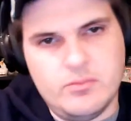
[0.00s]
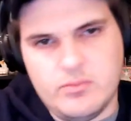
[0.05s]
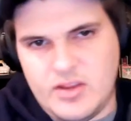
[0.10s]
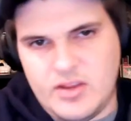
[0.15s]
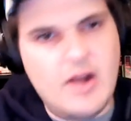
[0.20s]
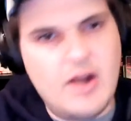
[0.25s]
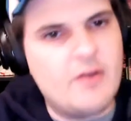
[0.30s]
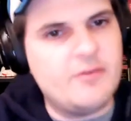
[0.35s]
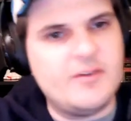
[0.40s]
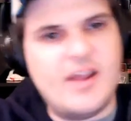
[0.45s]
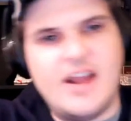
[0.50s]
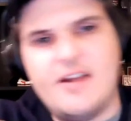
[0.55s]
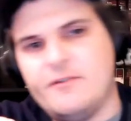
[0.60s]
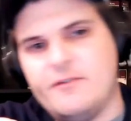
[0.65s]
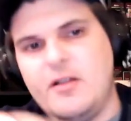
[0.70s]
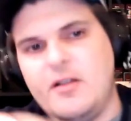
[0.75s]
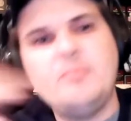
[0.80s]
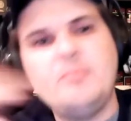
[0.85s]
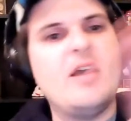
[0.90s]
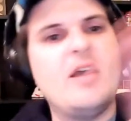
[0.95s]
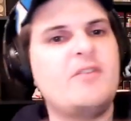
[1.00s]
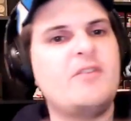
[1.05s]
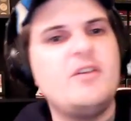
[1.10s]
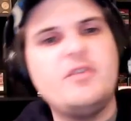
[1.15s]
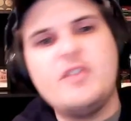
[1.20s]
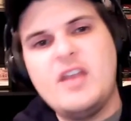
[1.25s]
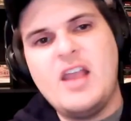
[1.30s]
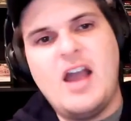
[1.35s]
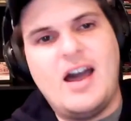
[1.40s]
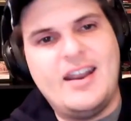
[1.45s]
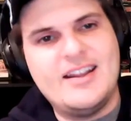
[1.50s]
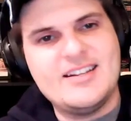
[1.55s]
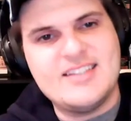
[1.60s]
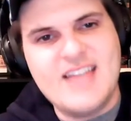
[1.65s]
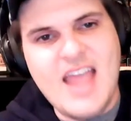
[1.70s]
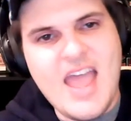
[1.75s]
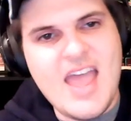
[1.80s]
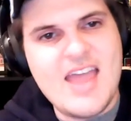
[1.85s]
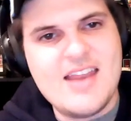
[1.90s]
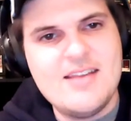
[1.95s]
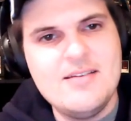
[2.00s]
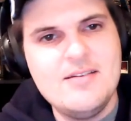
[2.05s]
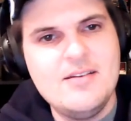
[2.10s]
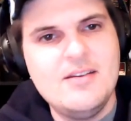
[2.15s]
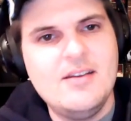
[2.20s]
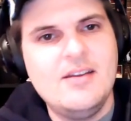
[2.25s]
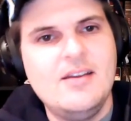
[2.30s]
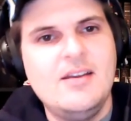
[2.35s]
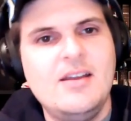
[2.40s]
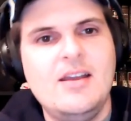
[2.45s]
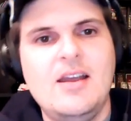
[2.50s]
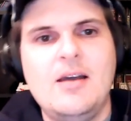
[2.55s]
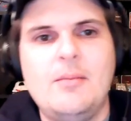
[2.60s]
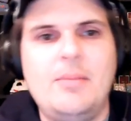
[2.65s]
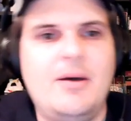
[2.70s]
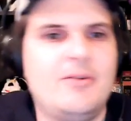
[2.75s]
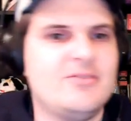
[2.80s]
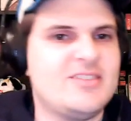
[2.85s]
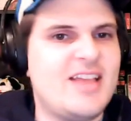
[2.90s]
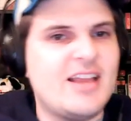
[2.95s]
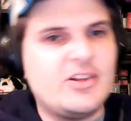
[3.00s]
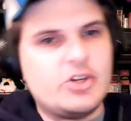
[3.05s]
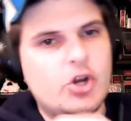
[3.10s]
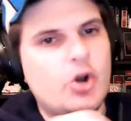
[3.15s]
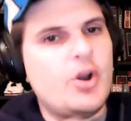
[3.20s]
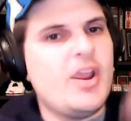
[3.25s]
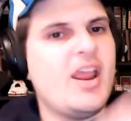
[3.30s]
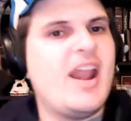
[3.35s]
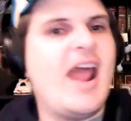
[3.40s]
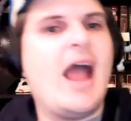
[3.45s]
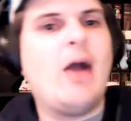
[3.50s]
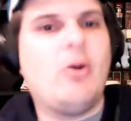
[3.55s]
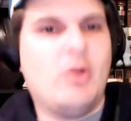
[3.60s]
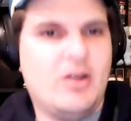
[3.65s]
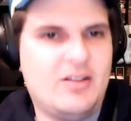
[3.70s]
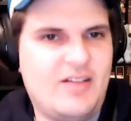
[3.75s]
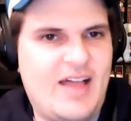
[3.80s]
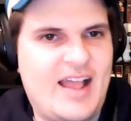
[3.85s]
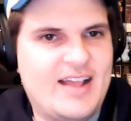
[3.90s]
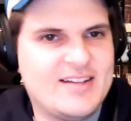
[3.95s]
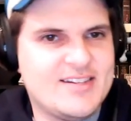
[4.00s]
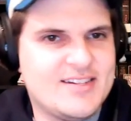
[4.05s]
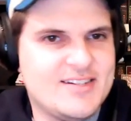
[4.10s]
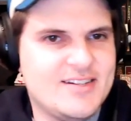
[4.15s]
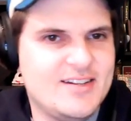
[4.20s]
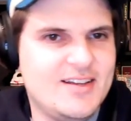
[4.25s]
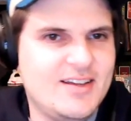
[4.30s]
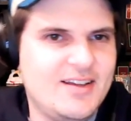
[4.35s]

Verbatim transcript: you know, kind of flipped everything on its head, but it was like turning an hourglass.